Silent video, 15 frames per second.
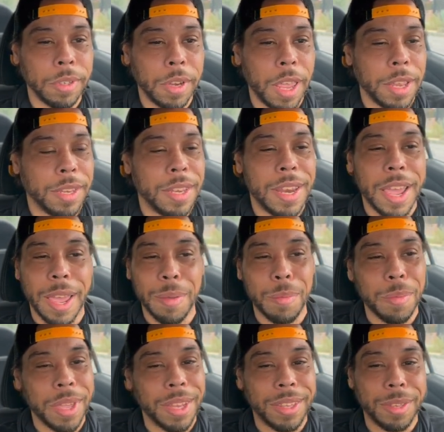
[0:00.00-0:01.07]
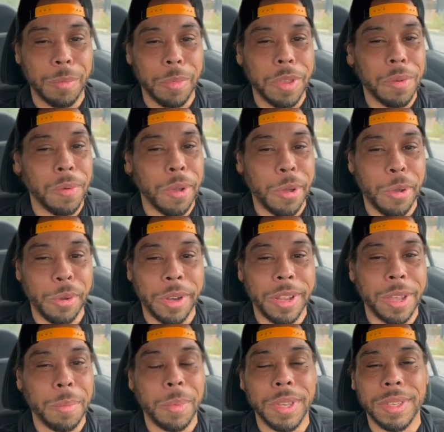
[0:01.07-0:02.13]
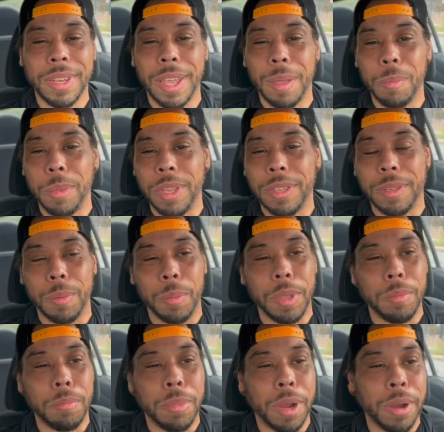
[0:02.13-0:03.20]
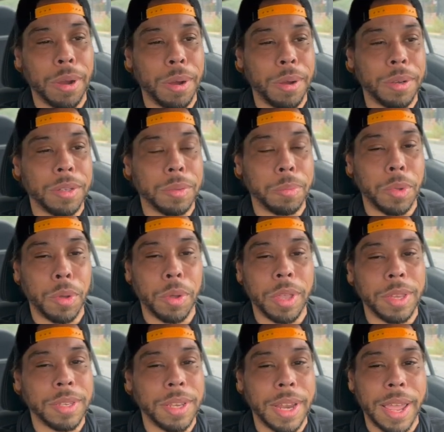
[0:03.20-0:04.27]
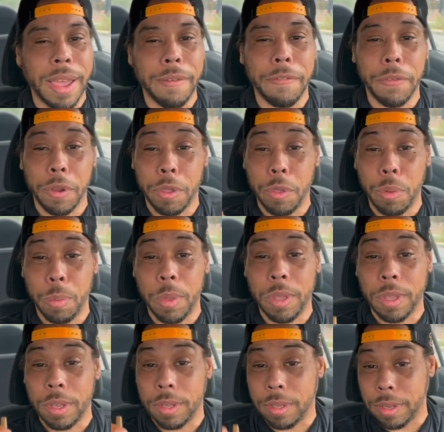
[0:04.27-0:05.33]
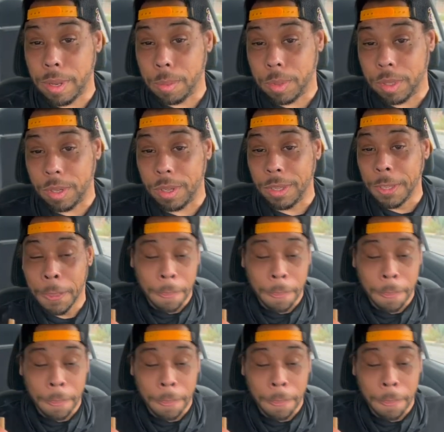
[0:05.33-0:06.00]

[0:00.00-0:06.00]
It's not meant to be rolled up. It's not meant to be burned. Smoke is not for human consumption.